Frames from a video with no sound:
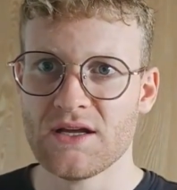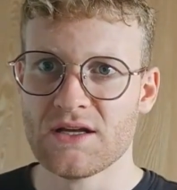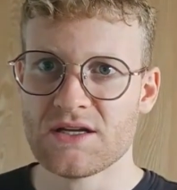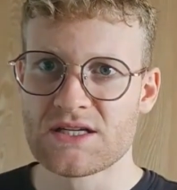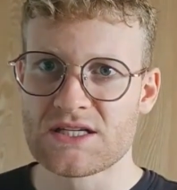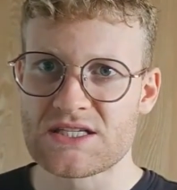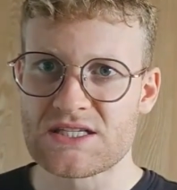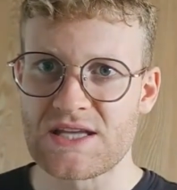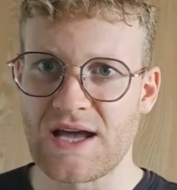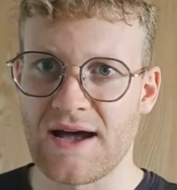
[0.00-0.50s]

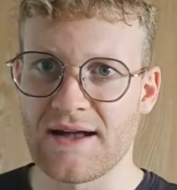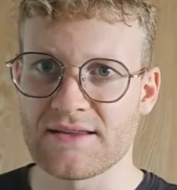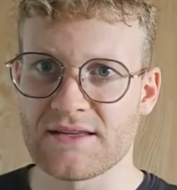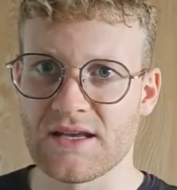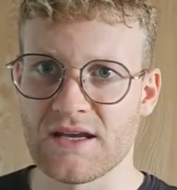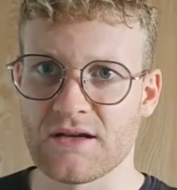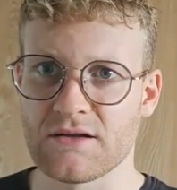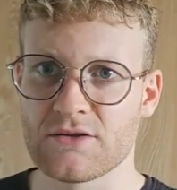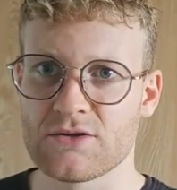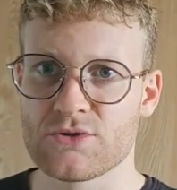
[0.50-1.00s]

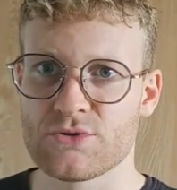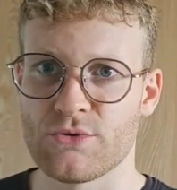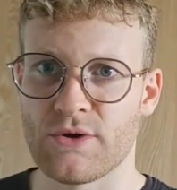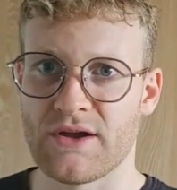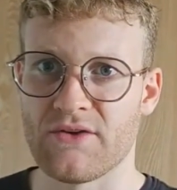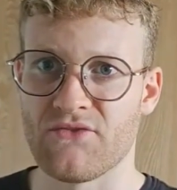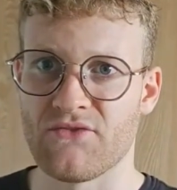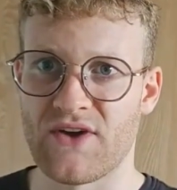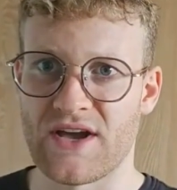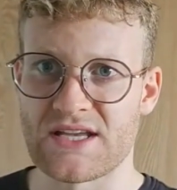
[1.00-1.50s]
starting to
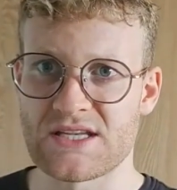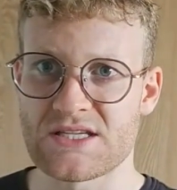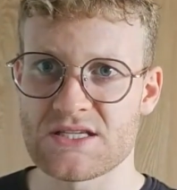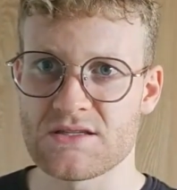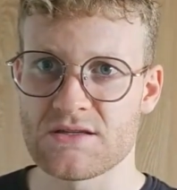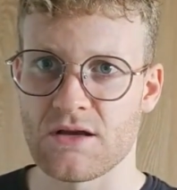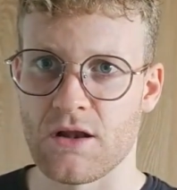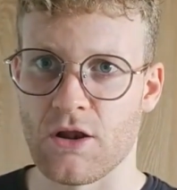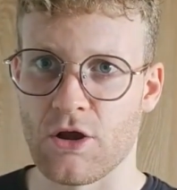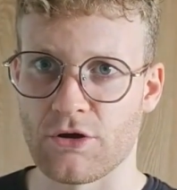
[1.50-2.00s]
invest
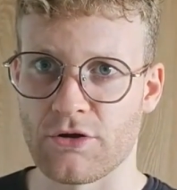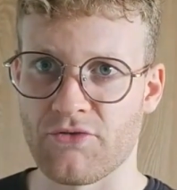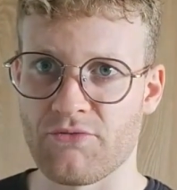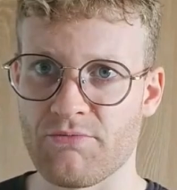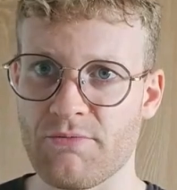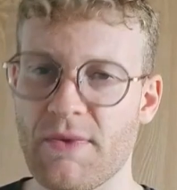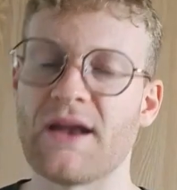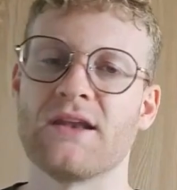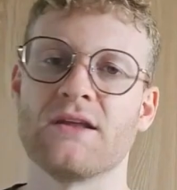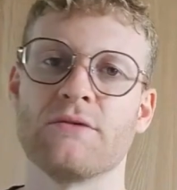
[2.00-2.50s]
a lot of
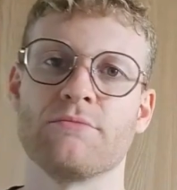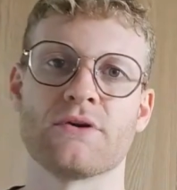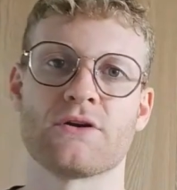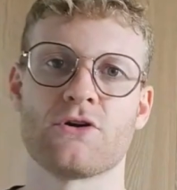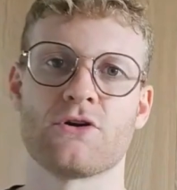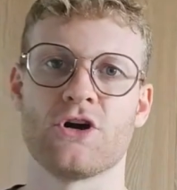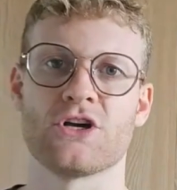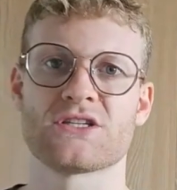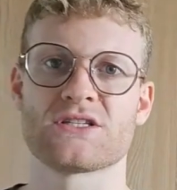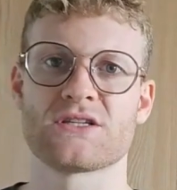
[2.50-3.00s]
money
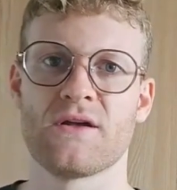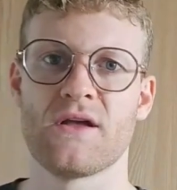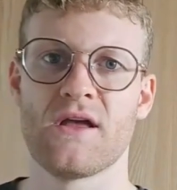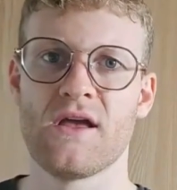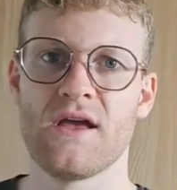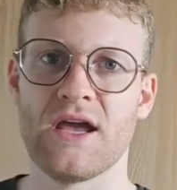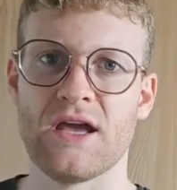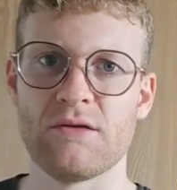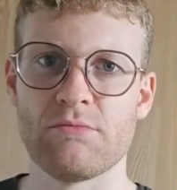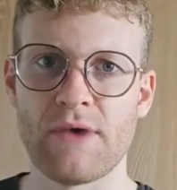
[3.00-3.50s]
because
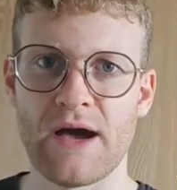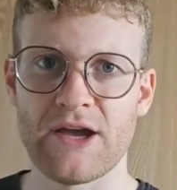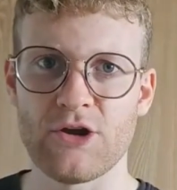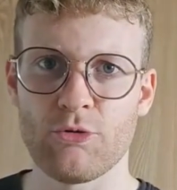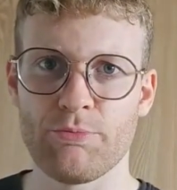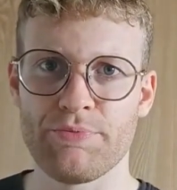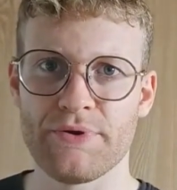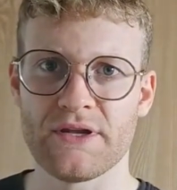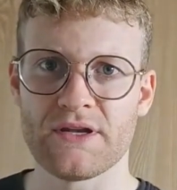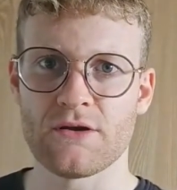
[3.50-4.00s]
in my
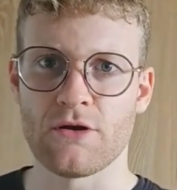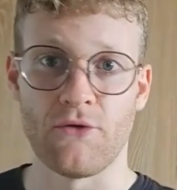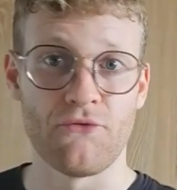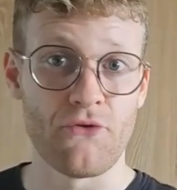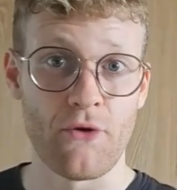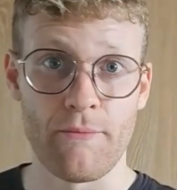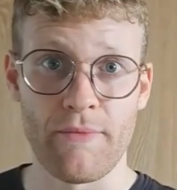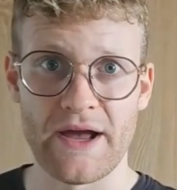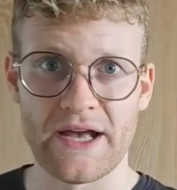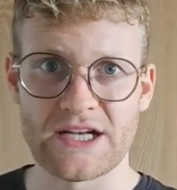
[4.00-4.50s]
opinion or
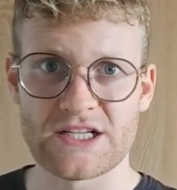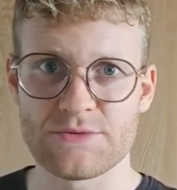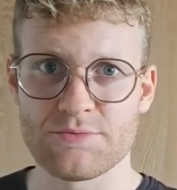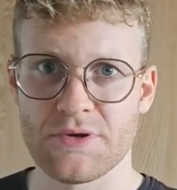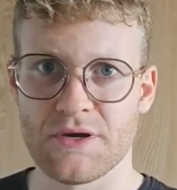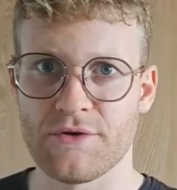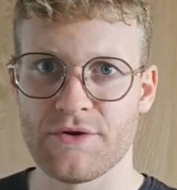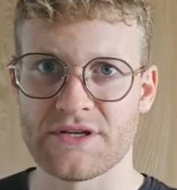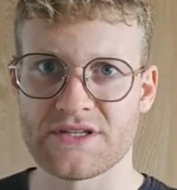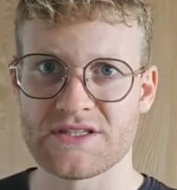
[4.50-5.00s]
from my
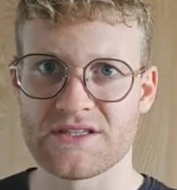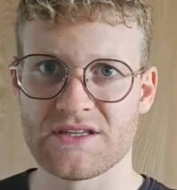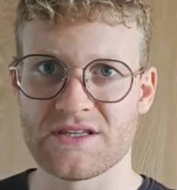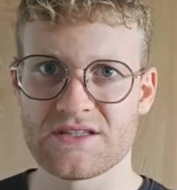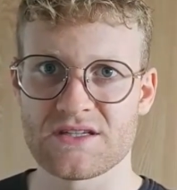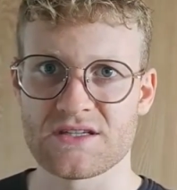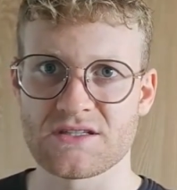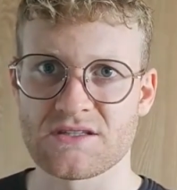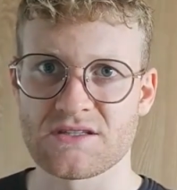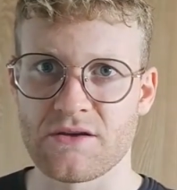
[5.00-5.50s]
experience this
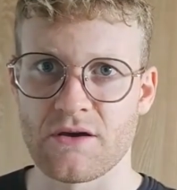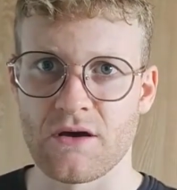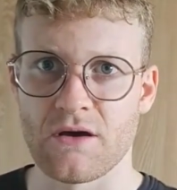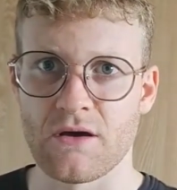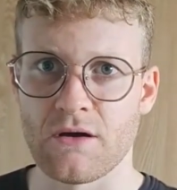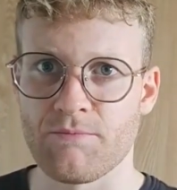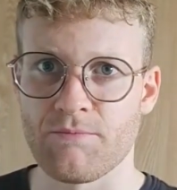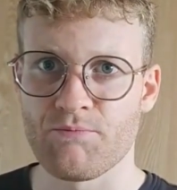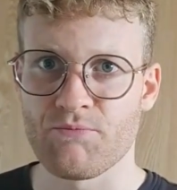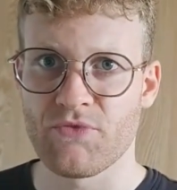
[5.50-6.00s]
is the
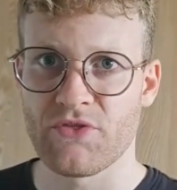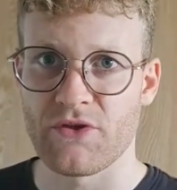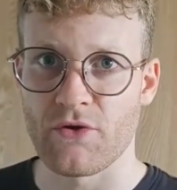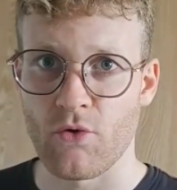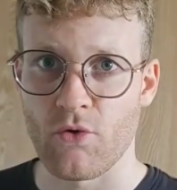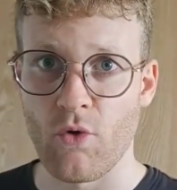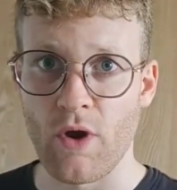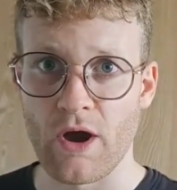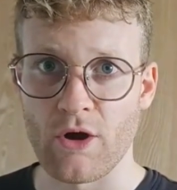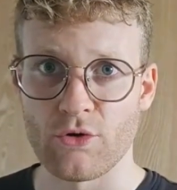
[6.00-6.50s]
the
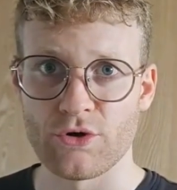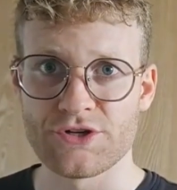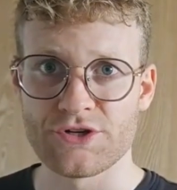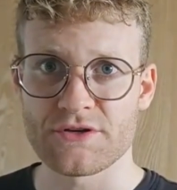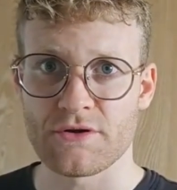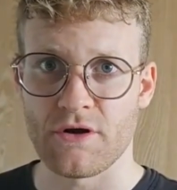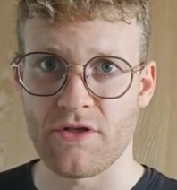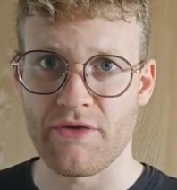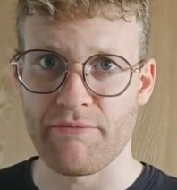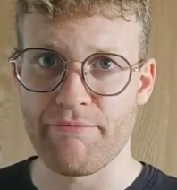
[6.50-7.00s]
road
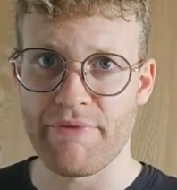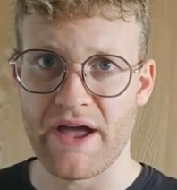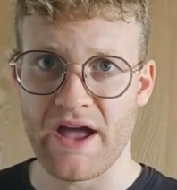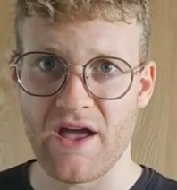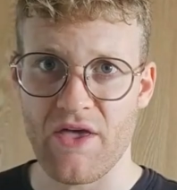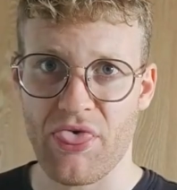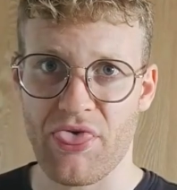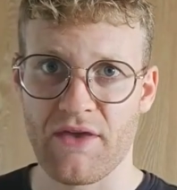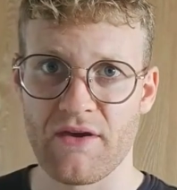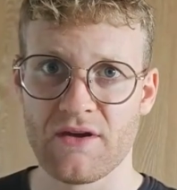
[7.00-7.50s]
or the
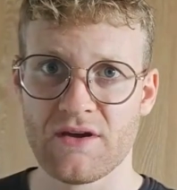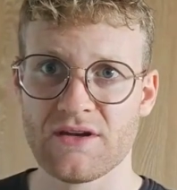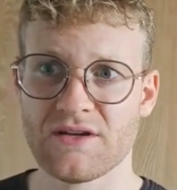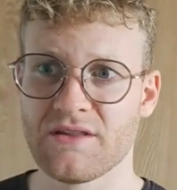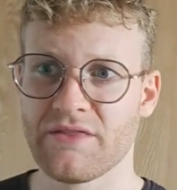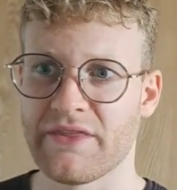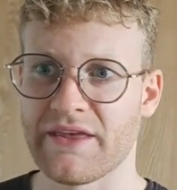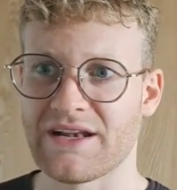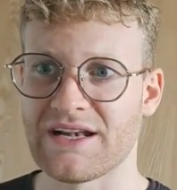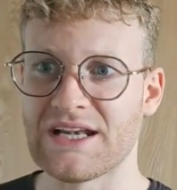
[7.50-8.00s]
path
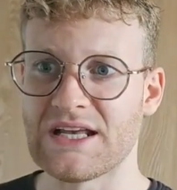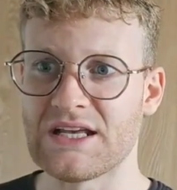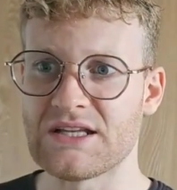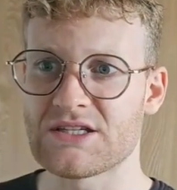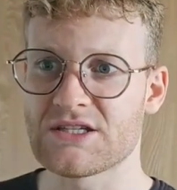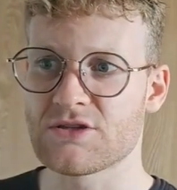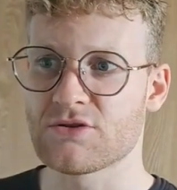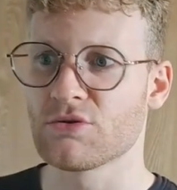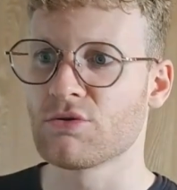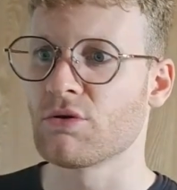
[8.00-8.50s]
that leads
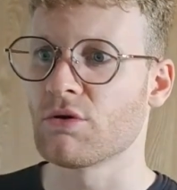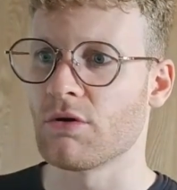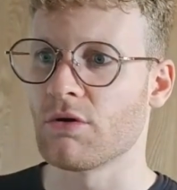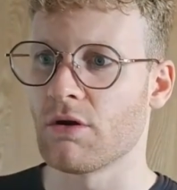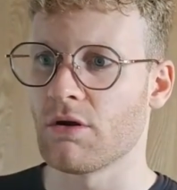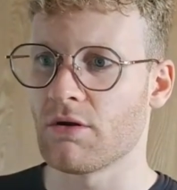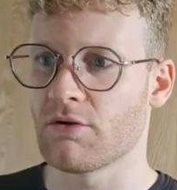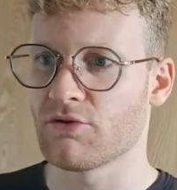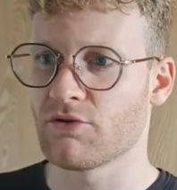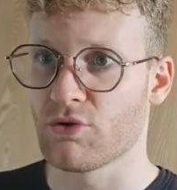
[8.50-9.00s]
to
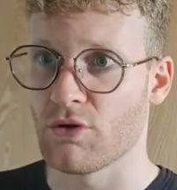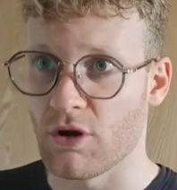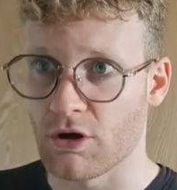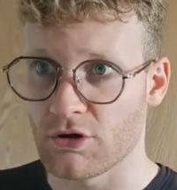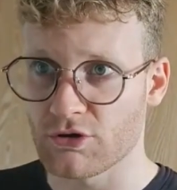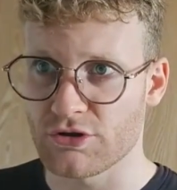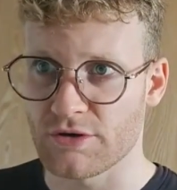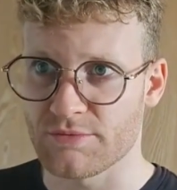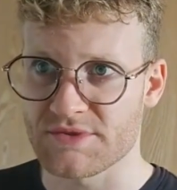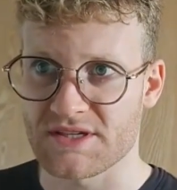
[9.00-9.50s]
to
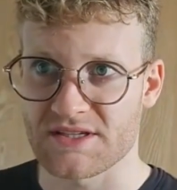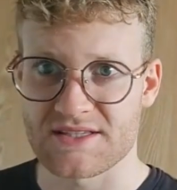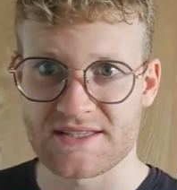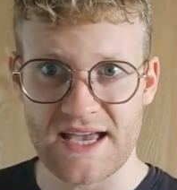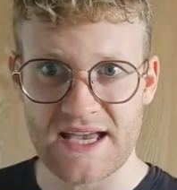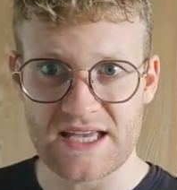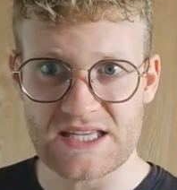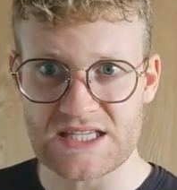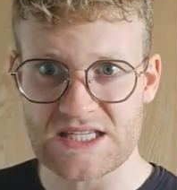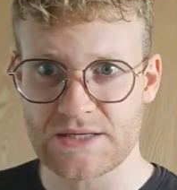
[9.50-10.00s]
long-term
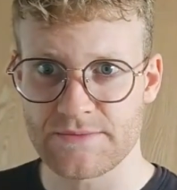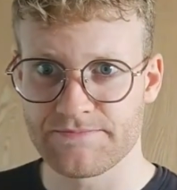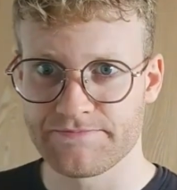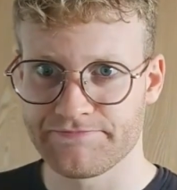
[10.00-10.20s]
success